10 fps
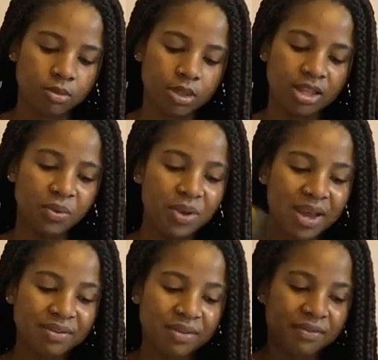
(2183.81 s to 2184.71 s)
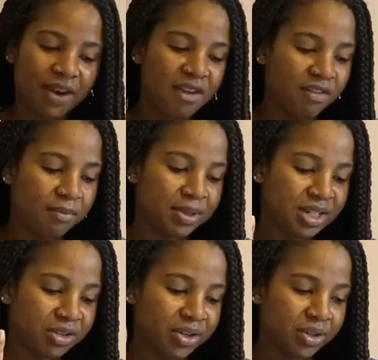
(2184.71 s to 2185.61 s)
And then we have the 5 of
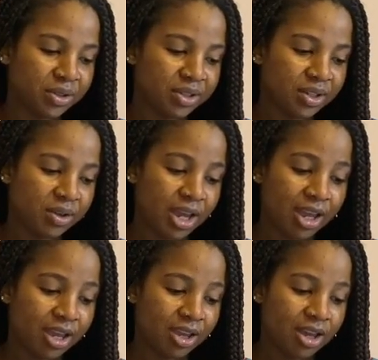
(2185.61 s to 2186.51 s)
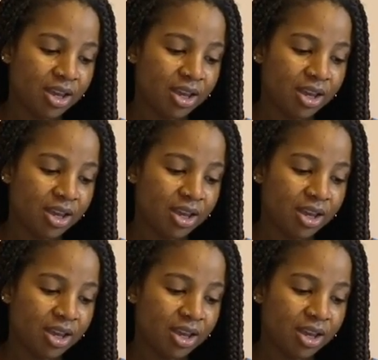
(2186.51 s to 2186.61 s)
materials. Okay.